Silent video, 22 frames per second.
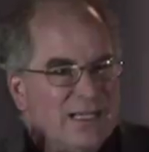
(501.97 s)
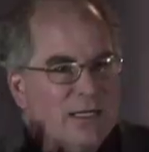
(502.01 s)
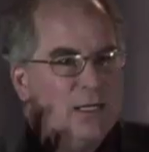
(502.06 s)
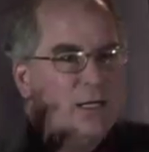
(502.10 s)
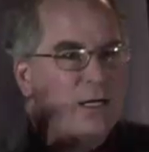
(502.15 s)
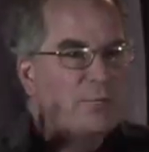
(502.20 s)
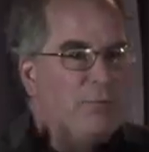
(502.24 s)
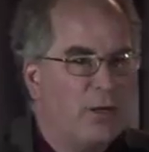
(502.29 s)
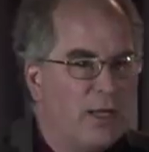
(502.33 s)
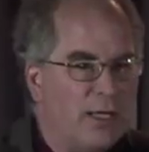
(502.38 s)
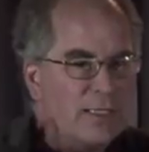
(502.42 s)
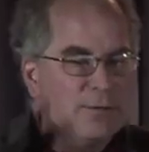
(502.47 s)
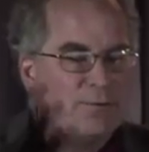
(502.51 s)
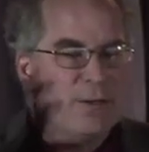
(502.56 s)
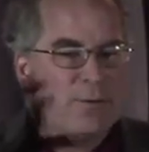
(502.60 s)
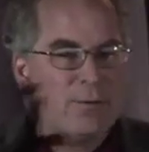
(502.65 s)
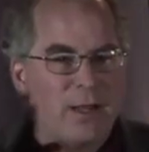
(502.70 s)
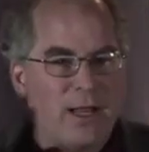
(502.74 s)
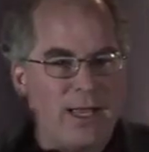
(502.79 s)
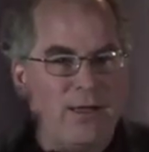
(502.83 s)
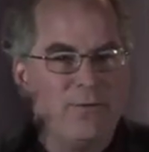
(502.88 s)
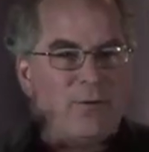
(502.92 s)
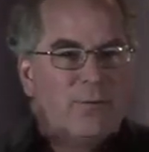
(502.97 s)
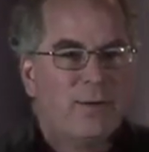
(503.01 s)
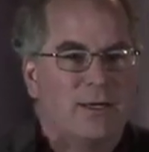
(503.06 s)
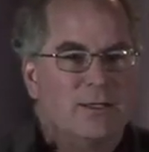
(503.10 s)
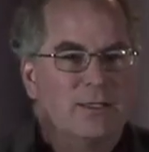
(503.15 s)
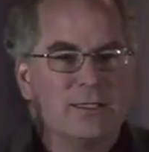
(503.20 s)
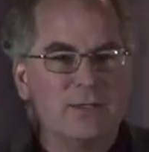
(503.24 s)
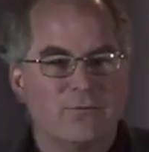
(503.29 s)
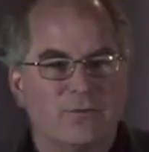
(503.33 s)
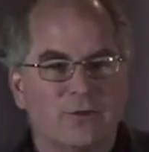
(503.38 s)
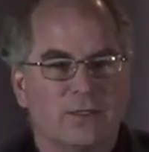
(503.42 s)
complaints people have
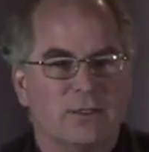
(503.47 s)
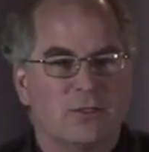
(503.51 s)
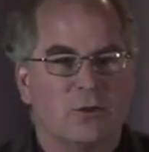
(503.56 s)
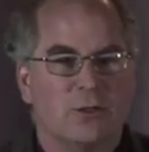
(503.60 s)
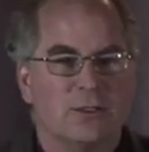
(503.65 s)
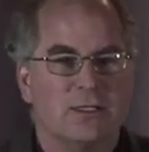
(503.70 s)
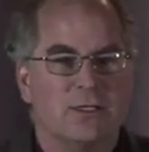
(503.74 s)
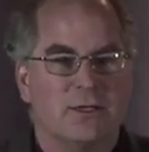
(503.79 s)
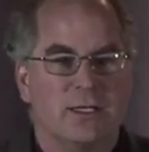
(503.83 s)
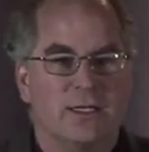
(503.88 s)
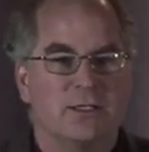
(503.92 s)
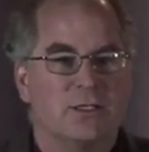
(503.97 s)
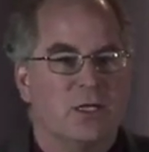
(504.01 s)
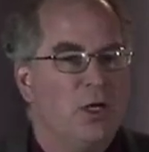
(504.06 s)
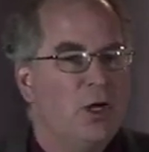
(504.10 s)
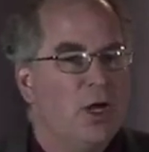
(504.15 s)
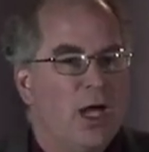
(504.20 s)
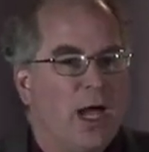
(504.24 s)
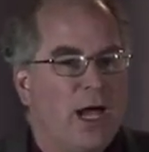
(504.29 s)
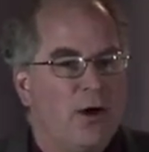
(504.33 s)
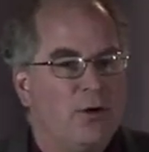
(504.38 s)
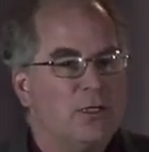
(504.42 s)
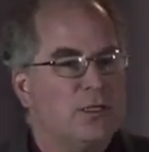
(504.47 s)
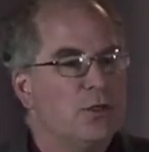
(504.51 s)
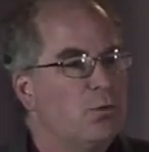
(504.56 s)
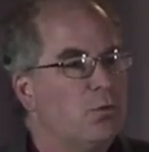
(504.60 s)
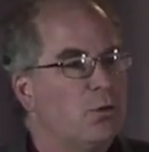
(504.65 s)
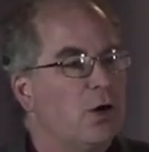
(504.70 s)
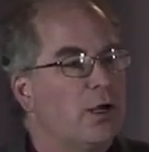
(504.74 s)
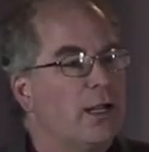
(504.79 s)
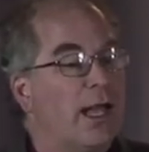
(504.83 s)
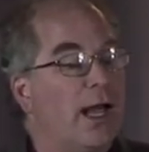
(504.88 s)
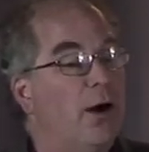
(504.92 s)
about different sorts of things, how does it
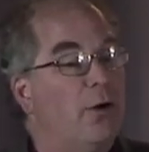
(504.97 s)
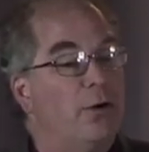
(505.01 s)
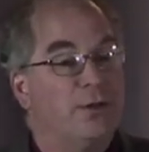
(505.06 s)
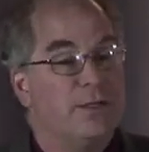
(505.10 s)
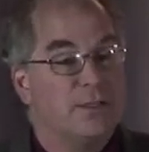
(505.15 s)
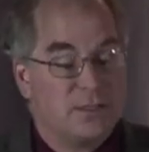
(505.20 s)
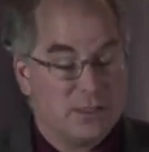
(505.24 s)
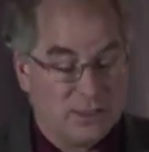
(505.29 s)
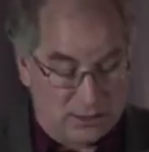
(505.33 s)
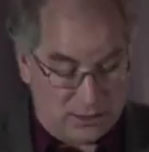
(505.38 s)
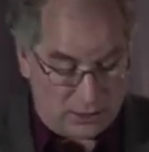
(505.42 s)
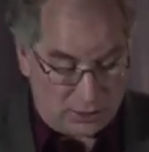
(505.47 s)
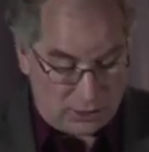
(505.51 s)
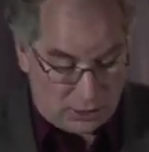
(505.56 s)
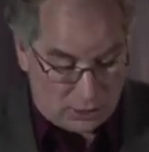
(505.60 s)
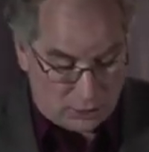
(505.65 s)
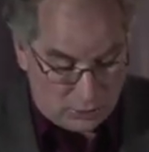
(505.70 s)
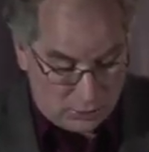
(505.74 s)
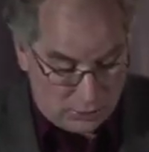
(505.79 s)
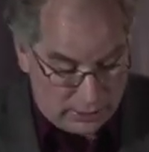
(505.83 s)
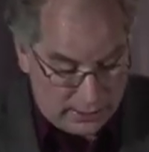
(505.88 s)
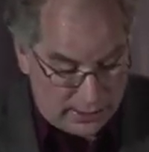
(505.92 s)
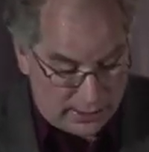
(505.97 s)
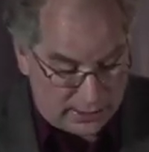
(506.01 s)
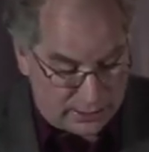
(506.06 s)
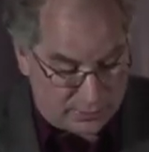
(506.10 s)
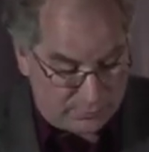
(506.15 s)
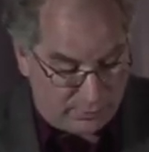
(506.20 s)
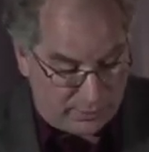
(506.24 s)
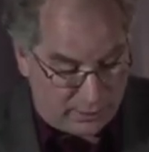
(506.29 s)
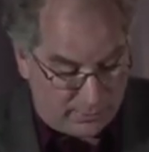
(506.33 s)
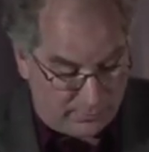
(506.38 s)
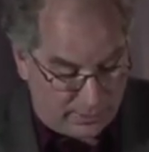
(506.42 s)
work out? This is an early
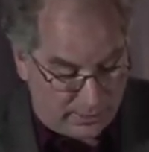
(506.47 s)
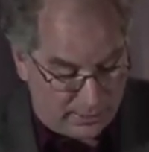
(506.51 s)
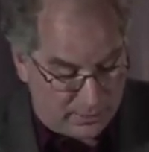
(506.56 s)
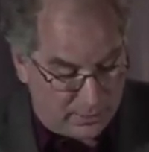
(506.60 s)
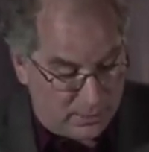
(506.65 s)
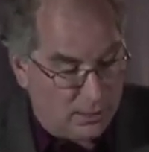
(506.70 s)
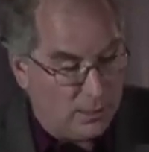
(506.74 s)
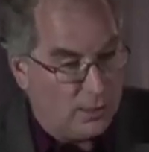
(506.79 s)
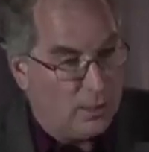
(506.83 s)
experiment.